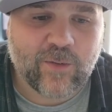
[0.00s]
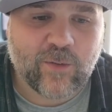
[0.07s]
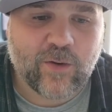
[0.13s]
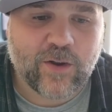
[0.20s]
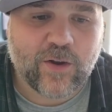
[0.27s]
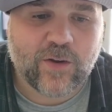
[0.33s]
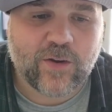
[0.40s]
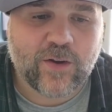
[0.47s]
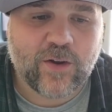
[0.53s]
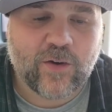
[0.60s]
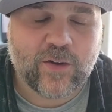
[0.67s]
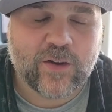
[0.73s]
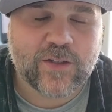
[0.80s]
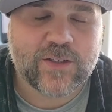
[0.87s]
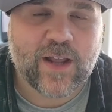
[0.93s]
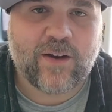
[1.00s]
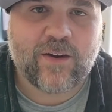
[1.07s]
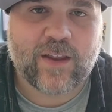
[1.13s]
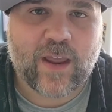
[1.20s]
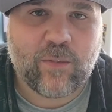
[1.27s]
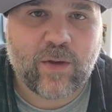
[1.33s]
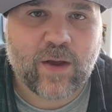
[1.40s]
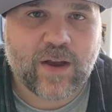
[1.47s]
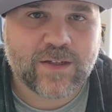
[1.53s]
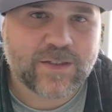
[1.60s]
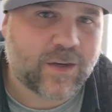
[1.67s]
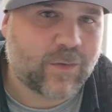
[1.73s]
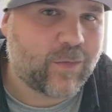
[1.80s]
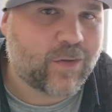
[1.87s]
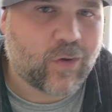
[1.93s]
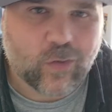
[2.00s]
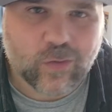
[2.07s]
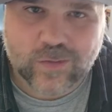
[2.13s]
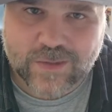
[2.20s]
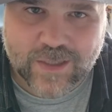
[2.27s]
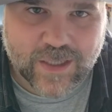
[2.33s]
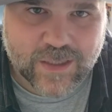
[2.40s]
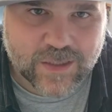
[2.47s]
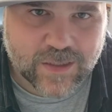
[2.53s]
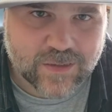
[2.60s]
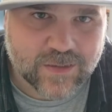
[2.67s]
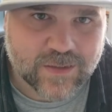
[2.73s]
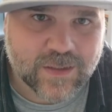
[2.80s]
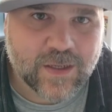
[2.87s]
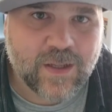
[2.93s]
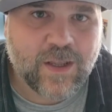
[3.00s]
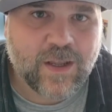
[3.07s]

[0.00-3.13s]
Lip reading: well, your standard KPIs are going to be total sessions,